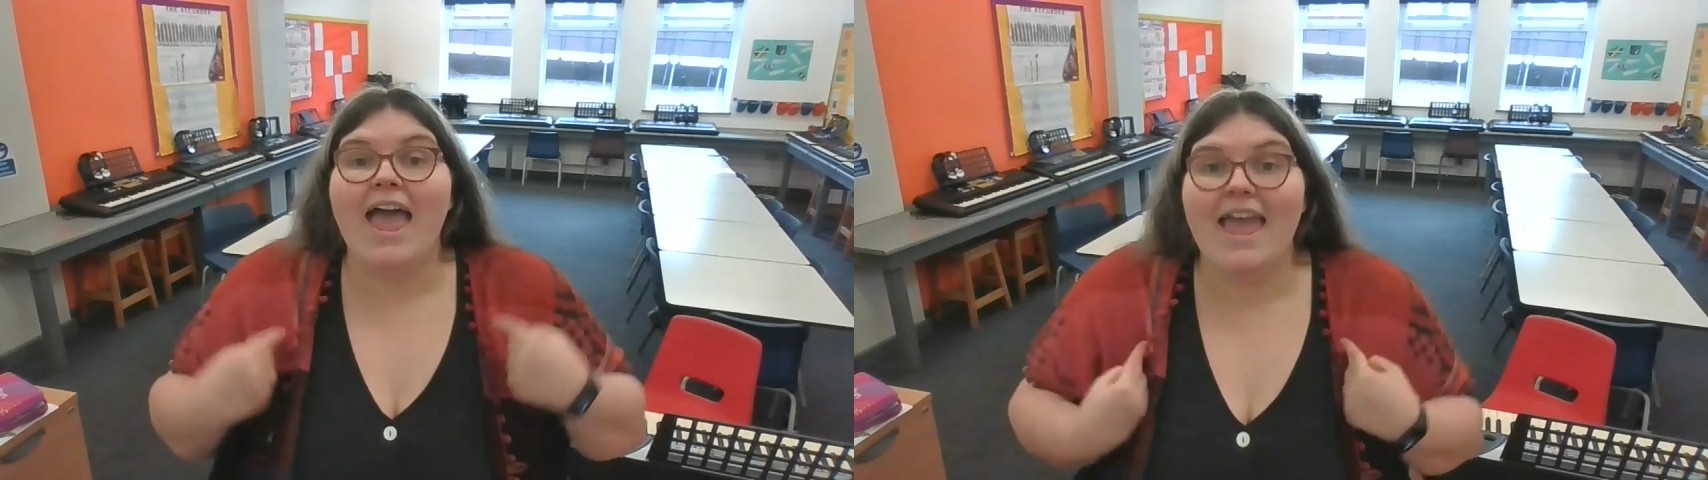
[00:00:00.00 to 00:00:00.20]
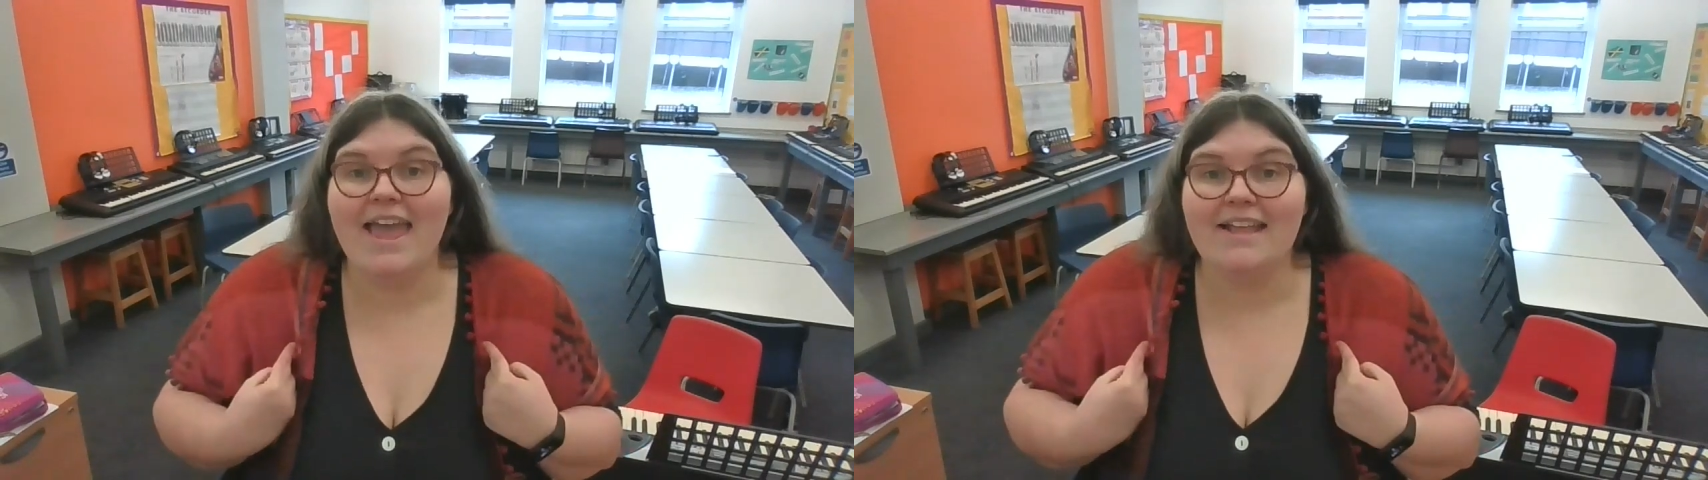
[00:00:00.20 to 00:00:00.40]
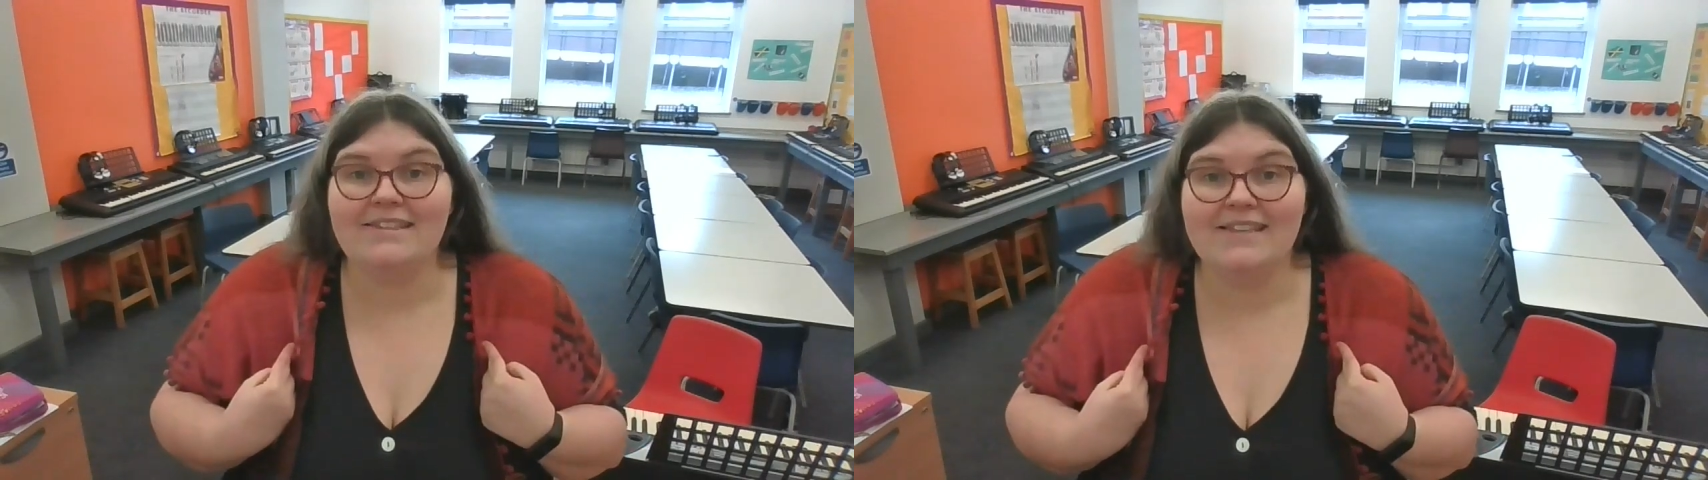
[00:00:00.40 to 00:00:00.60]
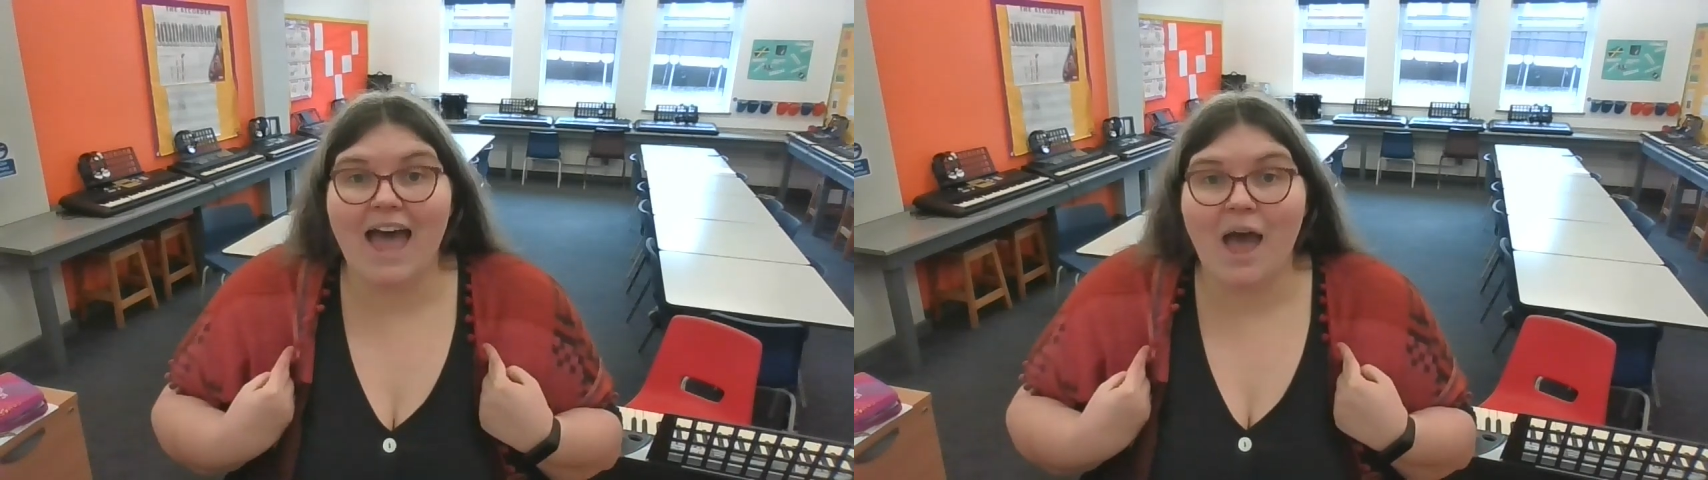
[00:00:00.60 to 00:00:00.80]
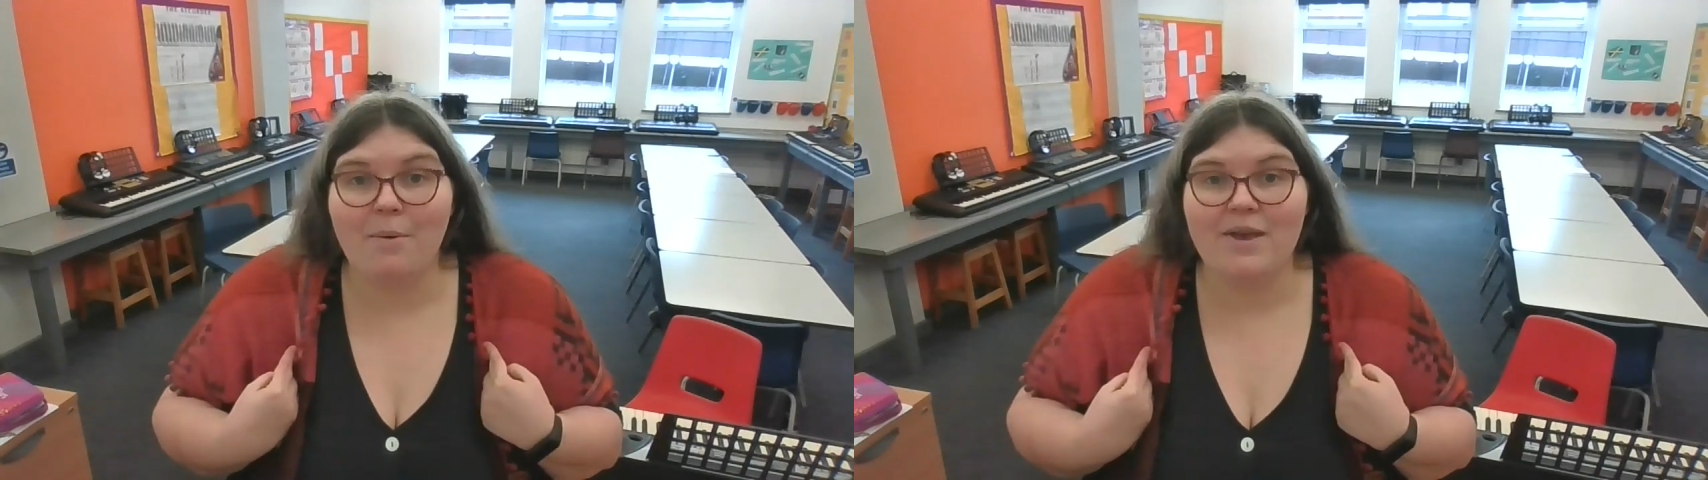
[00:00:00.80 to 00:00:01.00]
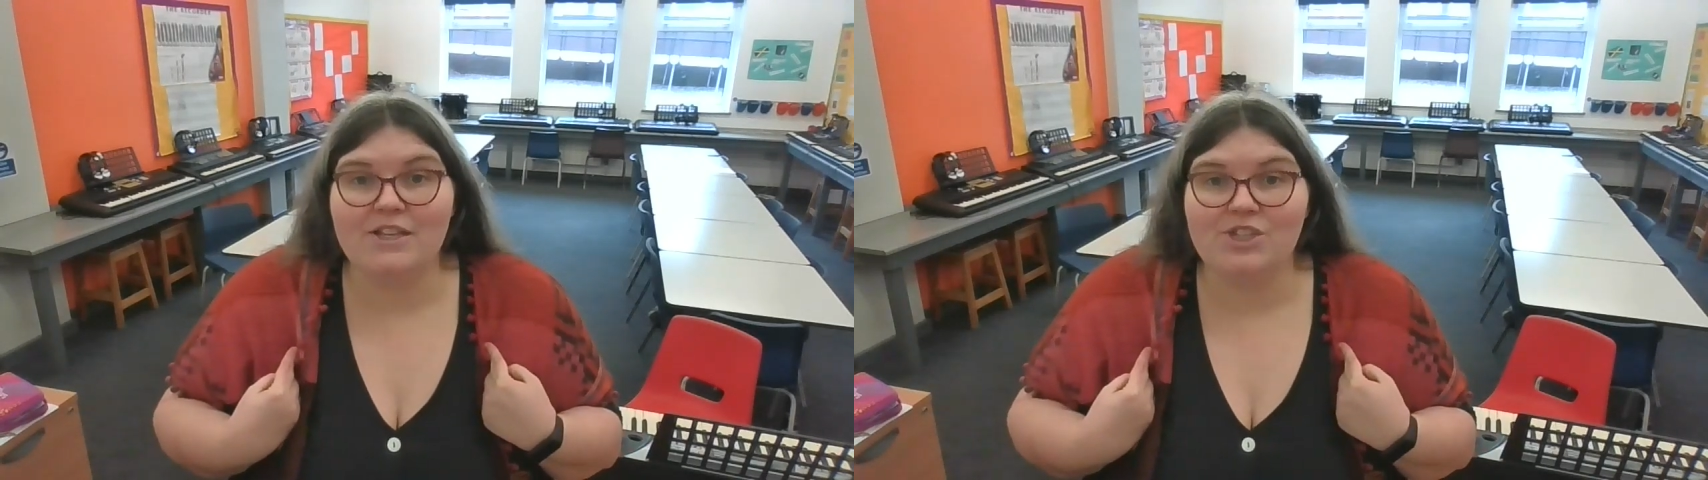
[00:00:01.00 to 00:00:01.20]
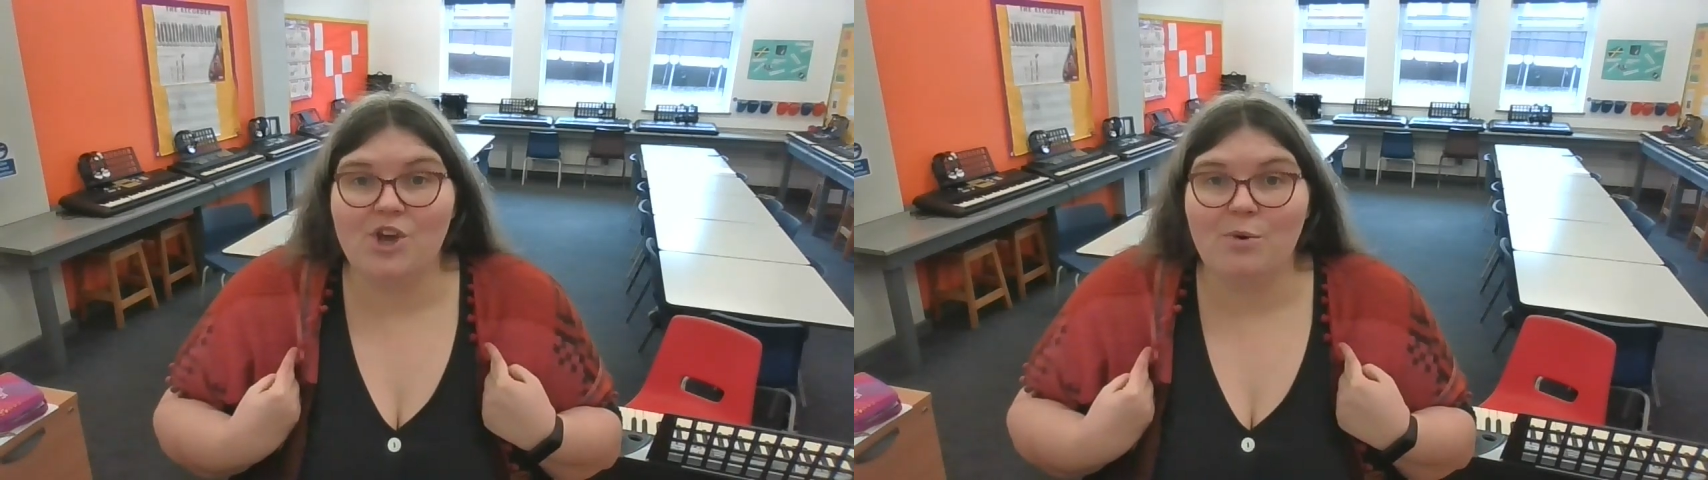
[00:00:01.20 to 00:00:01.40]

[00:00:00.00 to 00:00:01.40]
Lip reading: It's how it's